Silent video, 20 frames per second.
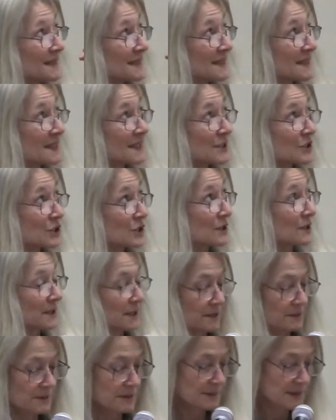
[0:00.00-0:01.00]

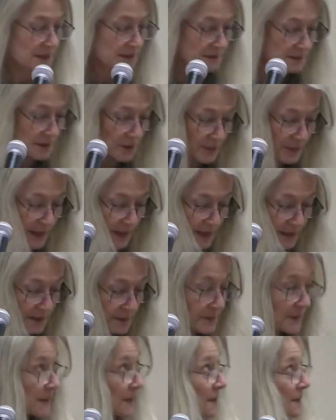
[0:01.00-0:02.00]
essentially, let me go back
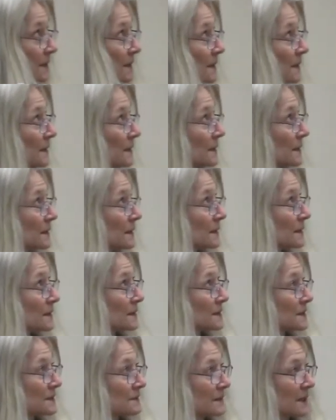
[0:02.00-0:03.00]
a minute,
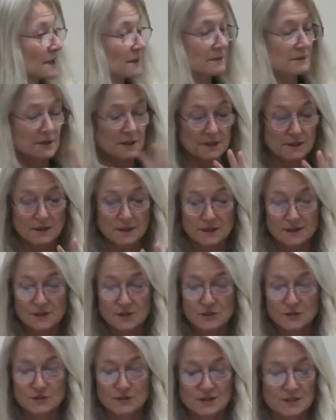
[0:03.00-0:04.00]
because I
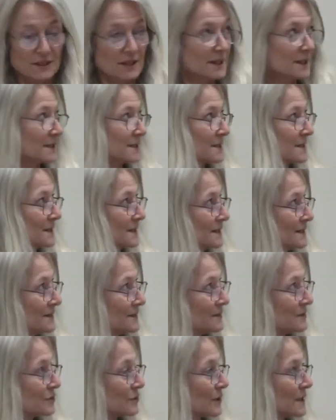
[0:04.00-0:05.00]
lost two slides in
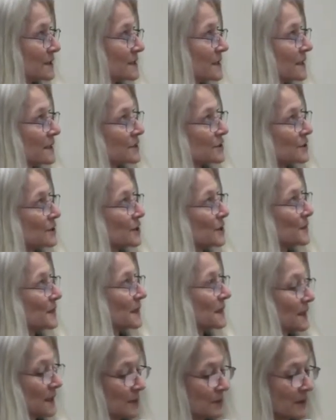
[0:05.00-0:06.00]
the transaction here.
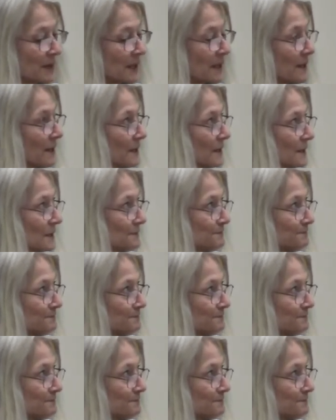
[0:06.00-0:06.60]
But anyway,